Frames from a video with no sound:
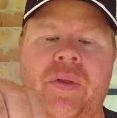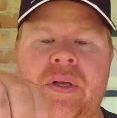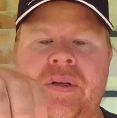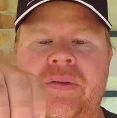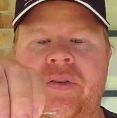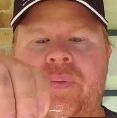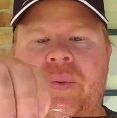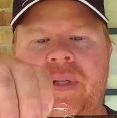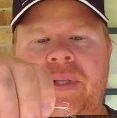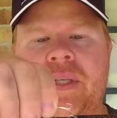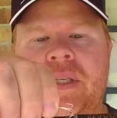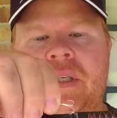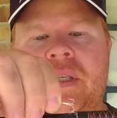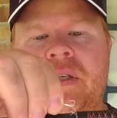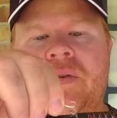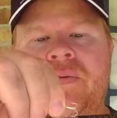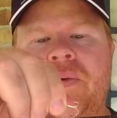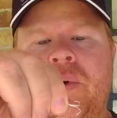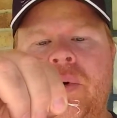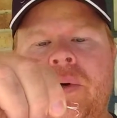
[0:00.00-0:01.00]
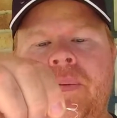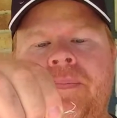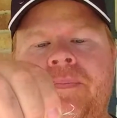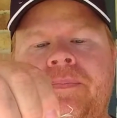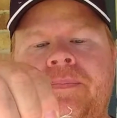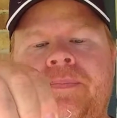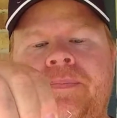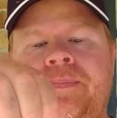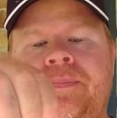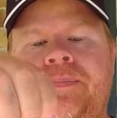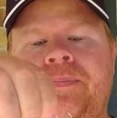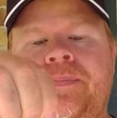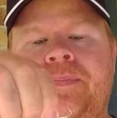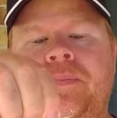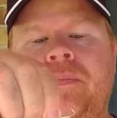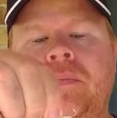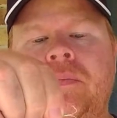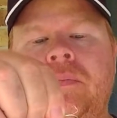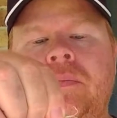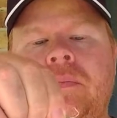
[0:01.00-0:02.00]
This is what this is for.
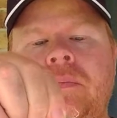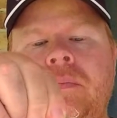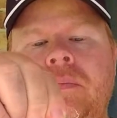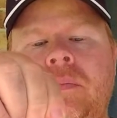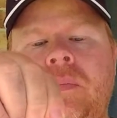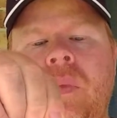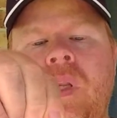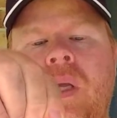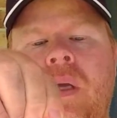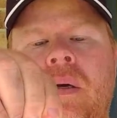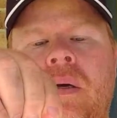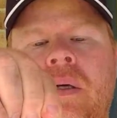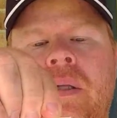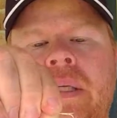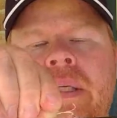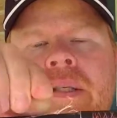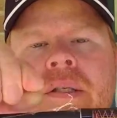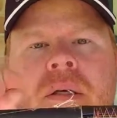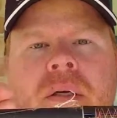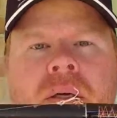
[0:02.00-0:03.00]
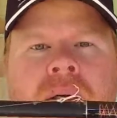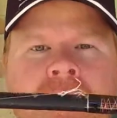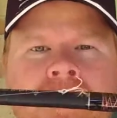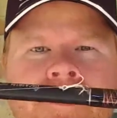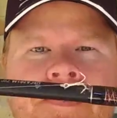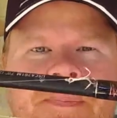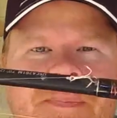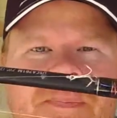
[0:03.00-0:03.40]
You hook this on